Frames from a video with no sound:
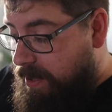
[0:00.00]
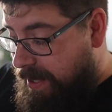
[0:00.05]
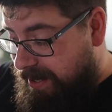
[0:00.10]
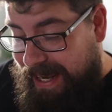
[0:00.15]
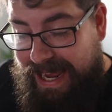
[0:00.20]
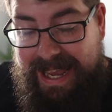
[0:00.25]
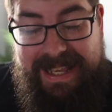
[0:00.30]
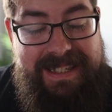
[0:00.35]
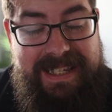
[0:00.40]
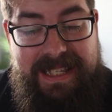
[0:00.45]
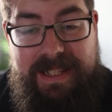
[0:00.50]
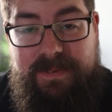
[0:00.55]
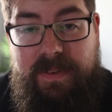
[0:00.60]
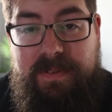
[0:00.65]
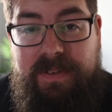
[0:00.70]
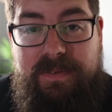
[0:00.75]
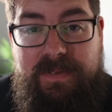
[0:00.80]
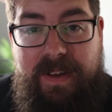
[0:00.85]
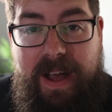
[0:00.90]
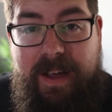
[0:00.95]
An eighteen to
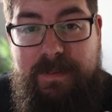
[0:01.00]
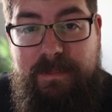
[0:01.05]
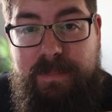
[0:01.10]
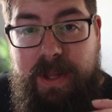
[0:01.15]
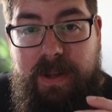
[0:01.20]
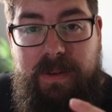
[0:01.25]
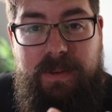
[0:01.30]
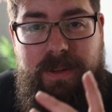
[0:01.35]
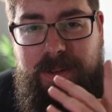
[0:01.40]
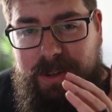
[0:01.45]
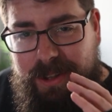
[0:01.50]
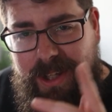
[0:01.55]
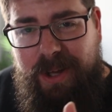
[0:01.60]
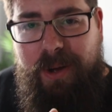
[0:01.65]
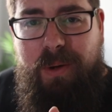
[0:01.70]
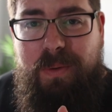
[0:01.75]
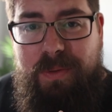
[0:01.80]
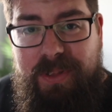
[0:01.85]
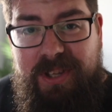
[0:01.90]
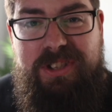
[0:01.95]
fifty-five millimeter, you
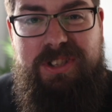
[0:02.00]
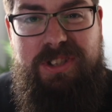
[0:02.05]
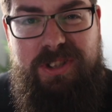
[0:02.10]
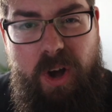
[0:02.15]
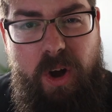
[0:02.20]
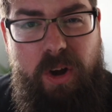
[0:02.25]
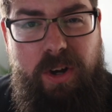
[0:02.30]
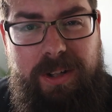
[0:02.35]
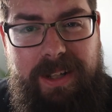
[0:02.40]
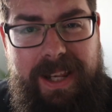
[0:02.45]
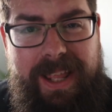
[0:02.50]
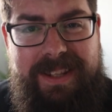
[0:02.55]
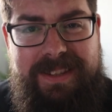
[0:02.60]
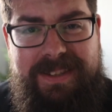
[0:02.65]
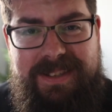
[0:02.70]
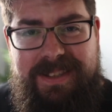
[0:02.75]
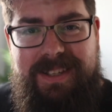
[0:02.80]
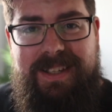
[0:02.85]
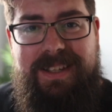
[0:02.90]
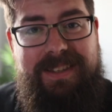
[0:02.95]
know, the stock
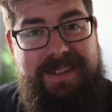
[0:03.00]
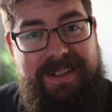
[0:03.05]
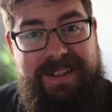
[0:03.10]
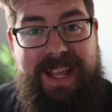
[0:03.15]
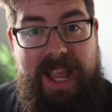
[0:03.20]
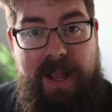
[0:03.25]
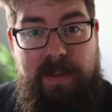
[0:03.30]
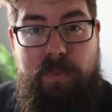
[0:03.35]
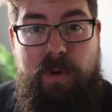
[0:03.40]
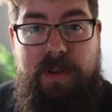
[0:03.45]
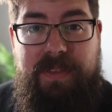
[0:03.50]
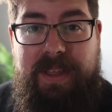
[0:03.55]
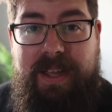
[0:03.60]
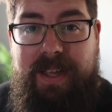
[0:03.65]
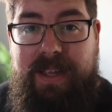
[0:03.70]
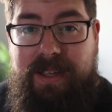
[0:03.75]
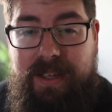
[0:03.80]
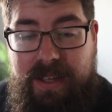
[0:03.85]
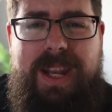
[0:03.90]
lens that came with it.